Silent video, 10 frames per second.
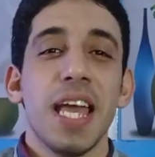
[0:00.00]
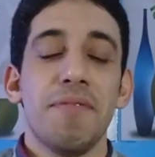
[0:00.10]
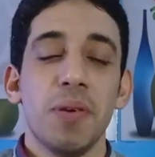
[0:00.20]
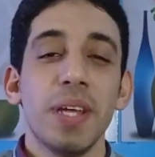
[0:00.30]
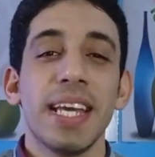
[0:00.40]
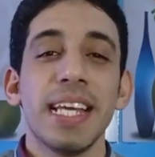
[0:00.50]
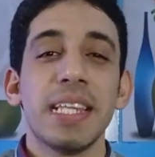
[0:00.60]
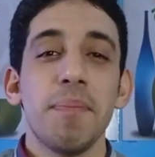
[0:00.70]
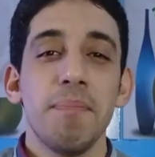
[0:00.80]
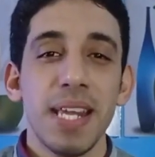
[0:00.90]
If you want to
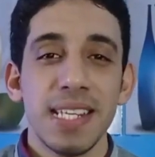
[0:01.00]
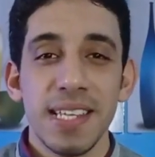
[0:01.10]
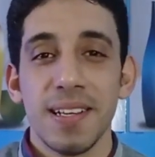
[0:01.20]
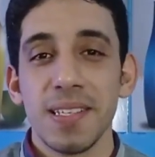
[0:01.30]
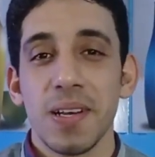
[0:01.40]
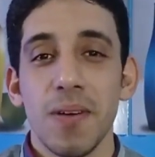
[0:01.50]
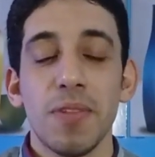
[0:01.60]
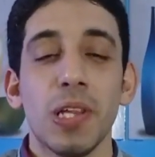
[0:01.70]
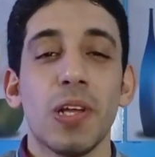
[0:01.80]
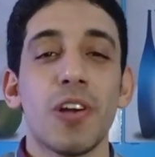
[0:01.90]
get many sales of
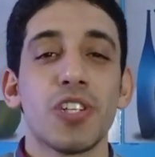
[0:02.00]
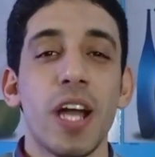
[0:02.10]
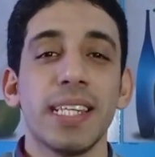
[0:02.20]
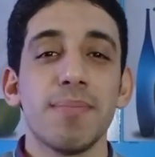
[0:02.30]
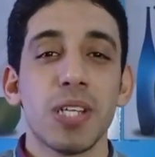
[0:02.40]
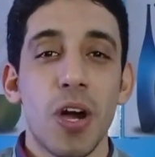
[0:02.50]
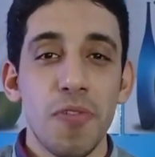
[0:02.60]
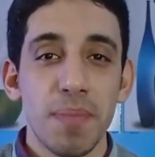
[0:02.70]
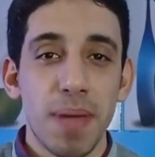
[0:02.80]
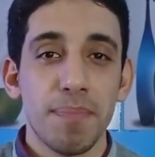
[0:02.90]
the large items on
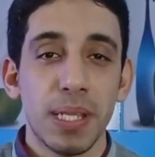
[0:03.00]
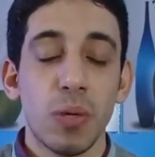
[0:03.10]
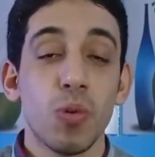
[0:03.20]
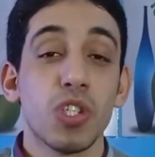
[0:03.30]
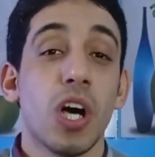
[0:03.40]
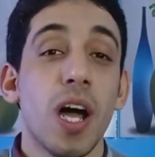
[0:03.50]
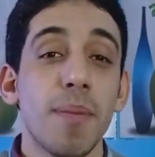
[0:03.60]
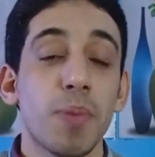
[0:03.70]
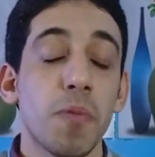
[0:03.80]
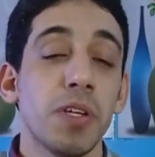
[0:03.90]
Redbubble high
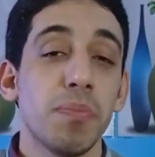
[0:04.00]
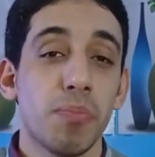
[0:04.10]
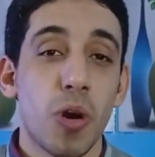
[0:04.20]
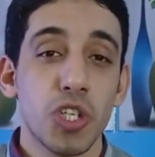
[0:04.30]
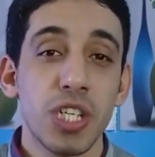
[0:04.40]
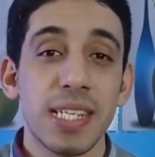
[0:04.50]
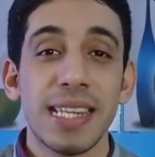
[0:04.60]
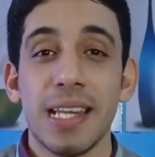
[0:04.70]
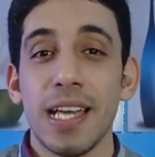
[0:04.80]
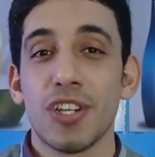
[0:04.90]
profit margins
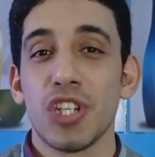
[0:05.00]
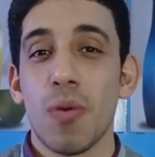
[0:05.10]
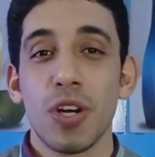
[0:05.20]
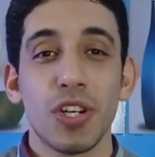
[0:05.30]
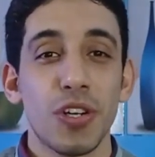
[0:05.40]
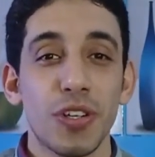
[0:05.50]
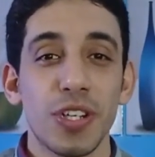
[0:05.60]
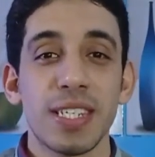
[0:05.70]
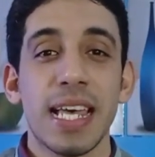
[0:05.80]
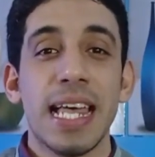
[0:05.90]
like shower
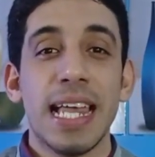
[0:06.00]
curtains,